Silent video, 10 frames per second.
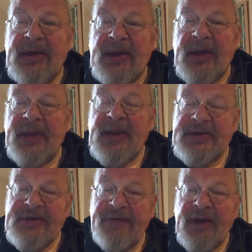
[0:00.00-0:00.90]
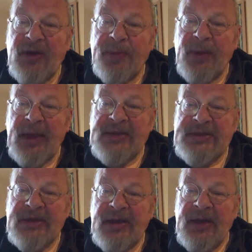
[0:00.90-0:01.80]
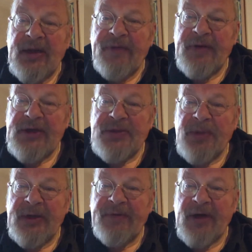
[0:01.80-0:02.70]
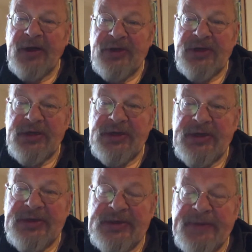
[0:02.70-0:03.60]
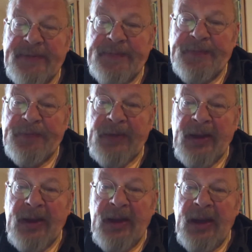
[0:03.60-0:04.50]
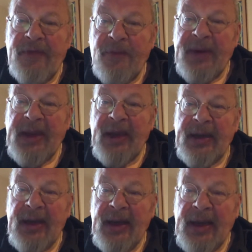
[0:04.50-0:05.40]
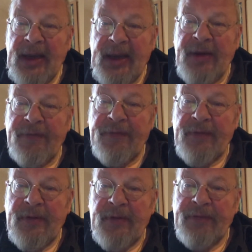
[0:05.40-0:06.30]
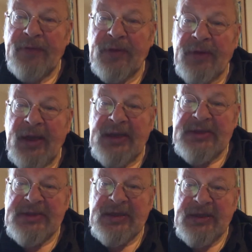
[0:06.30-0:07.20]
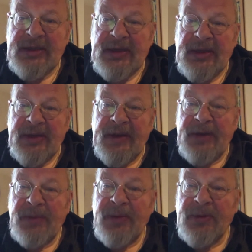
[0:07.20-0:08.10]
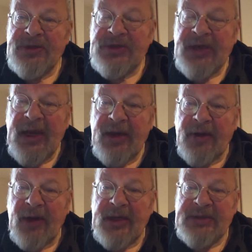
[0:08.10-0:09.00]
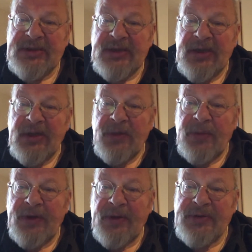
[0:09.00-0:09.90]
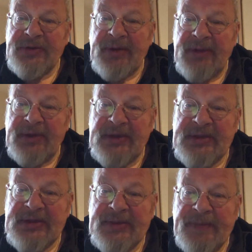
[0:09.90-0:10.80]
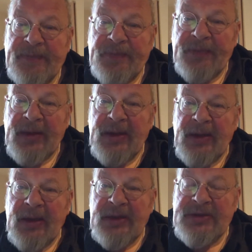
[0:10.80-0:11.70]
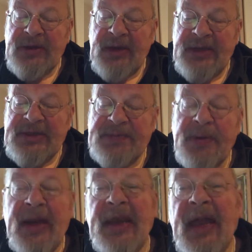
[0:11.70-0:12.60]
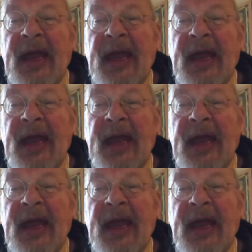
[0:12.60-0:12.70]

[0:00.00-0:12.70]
And that's a valuable lesson for each one of our churches. If we can live for Christ, then we will share Christ with those around us. And so let us pray at